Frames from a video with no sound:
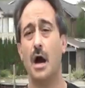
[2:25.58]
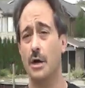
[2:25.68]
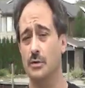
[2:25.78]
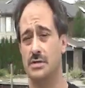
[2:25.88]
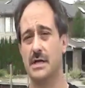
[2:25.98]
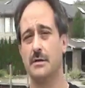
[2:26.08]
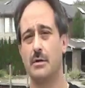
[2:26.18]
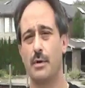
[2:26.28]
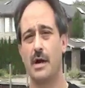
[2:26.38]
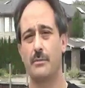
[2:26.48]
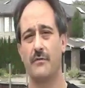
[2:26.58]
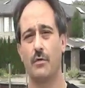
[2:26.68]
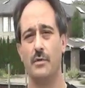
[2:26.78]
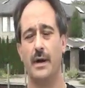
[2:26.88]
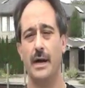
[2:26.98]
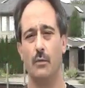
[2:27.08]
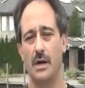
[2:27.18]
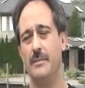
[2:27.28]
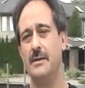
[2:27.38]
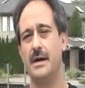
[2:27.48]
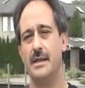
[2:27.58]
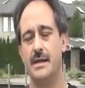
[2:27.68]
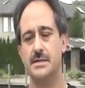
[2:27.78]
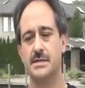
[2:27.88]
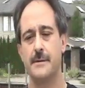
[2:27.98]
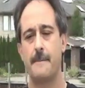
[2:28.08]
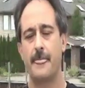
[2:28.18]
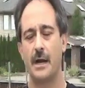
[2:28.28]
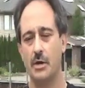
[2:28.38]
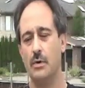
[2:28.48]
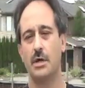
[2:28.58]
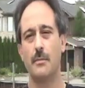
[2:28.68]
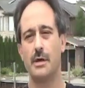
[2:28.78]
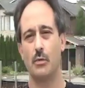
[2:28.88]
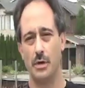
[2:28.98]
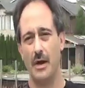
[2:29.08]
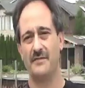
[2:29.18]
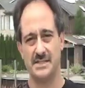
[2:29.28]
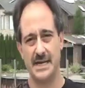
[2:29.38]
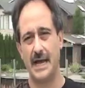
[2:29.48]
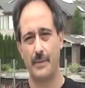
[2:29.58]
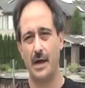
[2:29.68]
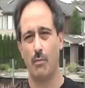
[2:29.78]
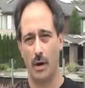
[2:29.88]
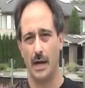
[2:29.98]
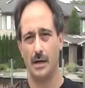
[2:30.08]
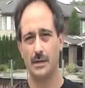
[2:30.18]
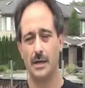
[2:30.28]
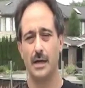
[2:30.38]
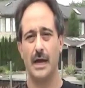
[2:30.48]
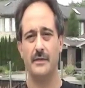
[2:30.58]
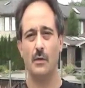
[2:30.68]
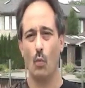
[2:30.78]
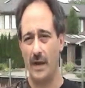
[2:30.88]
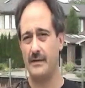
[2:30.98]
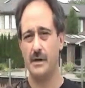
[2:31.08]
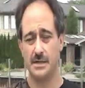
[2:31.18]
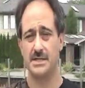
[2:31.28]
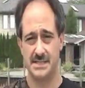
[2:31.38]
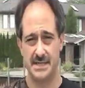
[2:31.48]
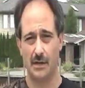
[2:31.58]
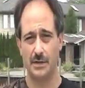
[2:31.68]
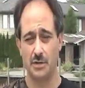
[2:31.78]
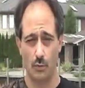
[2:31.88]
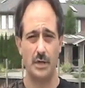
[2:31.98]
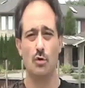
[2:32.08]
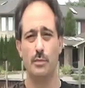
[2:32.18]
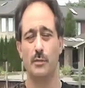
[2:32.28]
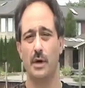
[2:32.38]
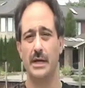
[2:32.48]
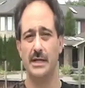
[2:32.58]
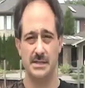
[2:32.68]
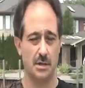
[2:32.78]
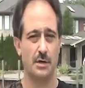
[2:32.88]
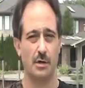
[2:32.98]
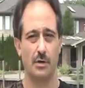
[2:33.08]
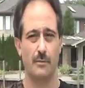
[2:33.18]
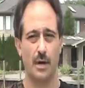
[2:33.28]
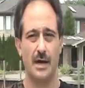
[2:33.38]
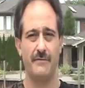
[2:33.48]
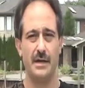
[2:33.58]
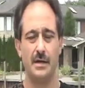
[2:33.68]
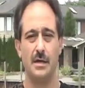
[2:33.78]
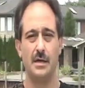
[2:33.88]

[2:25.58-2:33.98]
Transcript: Are you selling your product before you buy it? What I mean by that is, are you in a company where you have to stockpile product and then wait to sell it to recoup your money and start to earn profit?